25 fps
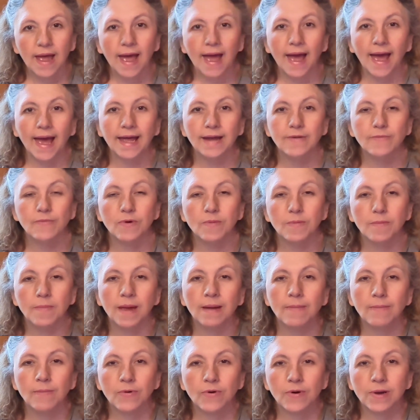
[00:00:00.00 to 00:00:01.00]
and
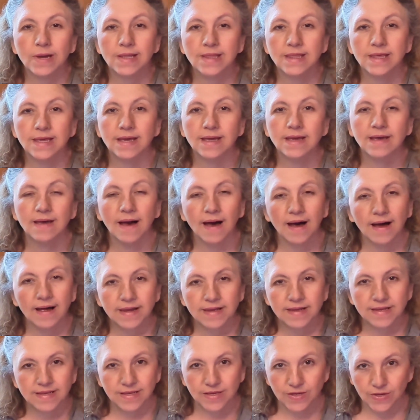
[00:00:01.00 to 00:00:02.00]
remembering that God
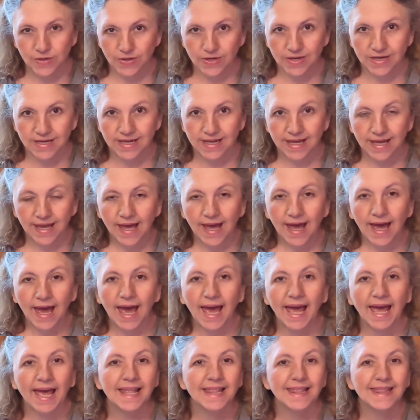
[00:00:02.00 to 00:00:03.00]
is good
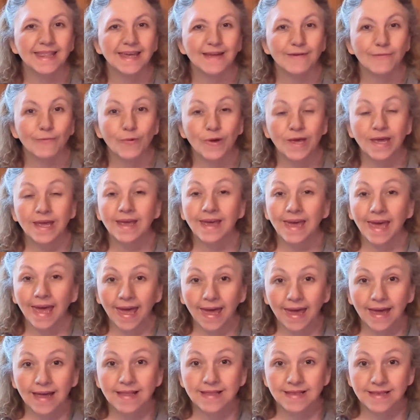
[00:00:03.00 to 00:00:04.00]
and that we
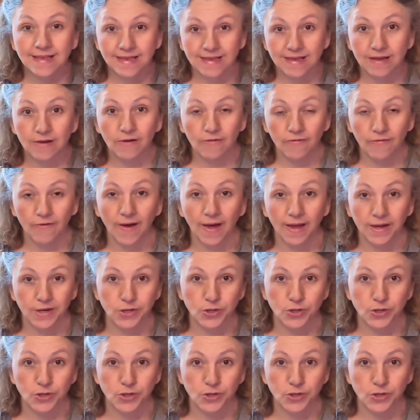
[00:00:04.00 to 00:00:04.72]
can still find